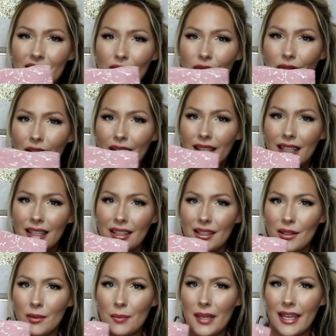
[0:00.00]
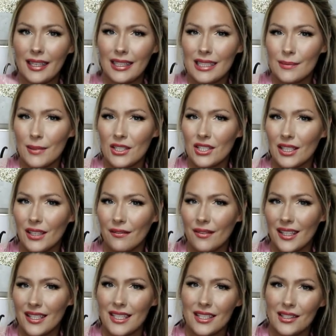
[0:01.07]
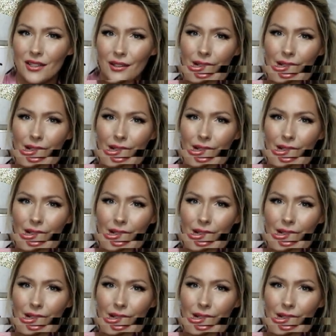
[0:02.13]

a really cute bag, especially if this is your